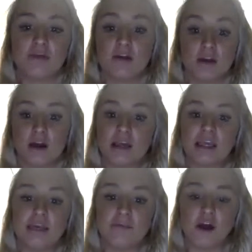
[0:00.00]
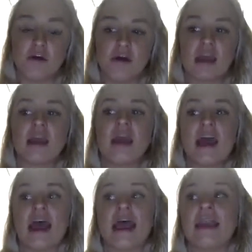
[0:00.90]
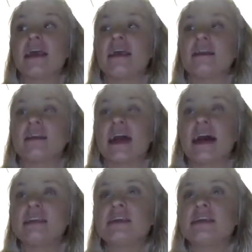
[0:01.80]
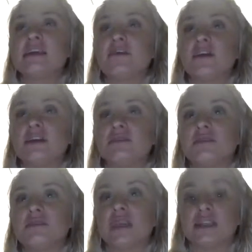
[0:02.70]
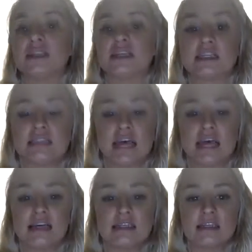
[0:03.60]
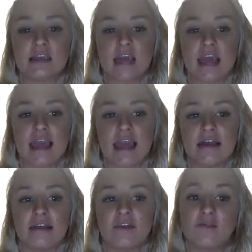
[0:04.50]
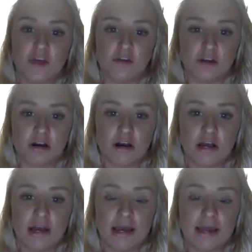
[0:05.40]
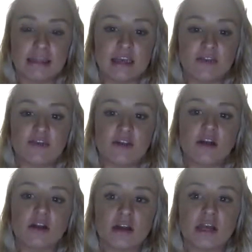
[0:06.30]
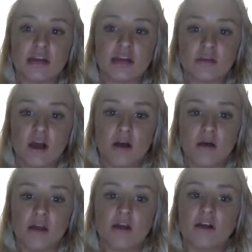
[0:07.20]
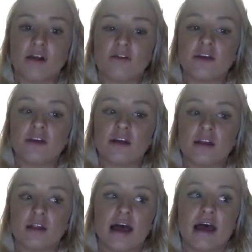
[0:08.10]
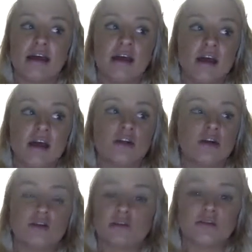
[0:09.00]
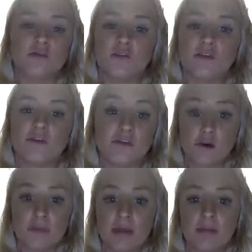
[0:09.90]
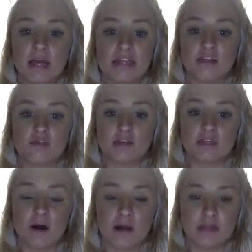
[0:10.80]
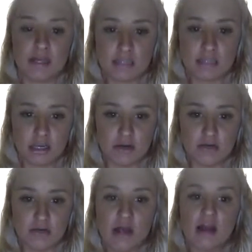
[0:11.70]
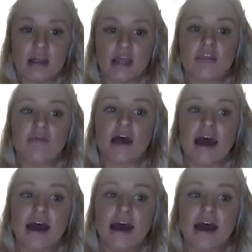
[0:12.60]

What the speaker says: or not keep going. And that's the difference between success and failure, is if you're going to keep going, or if you're going to let those 54 people that don't respond get to you. Like, there's